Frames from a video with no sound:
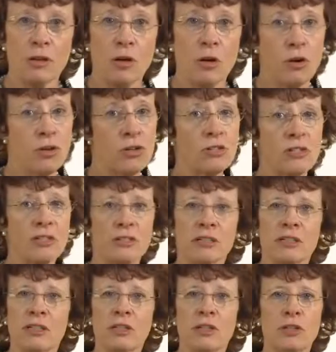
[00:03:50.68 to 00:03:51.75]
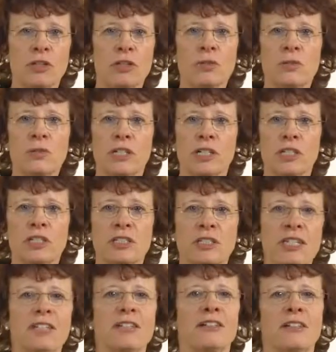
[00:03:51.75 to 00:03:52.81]
Or, "You
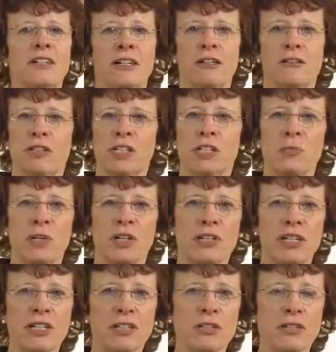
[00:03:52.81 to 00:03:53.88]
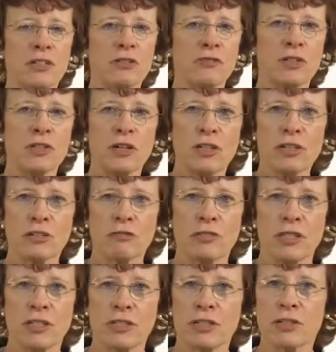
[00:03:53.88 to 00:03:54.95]
exceeded our expectations for cost
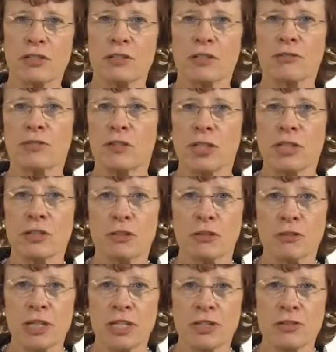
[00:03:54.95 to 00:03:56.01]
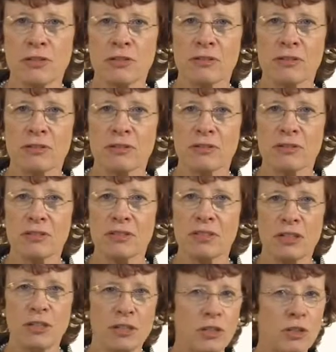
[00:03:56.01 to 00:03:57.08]
reductions from integration.
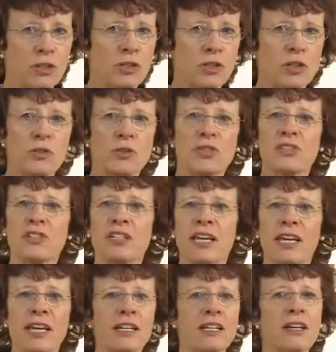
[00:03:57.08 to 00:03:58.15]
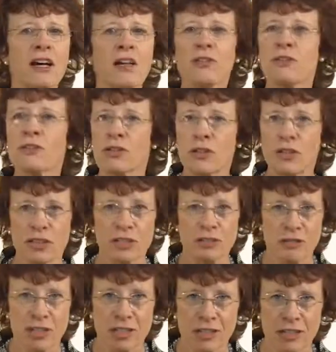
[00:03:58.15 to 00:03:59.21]
Do you see any other cost
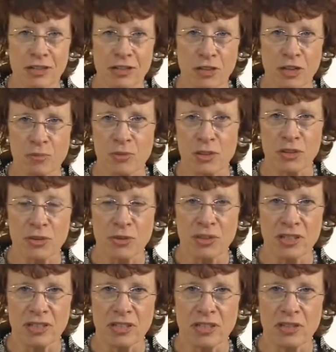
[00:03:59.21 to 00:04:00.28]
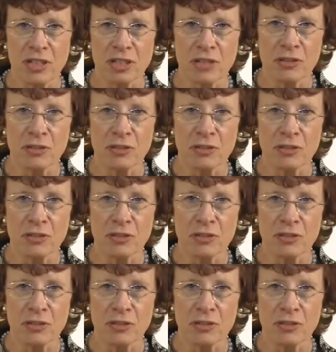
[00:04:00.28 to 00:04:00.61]
reduction opportunities here?"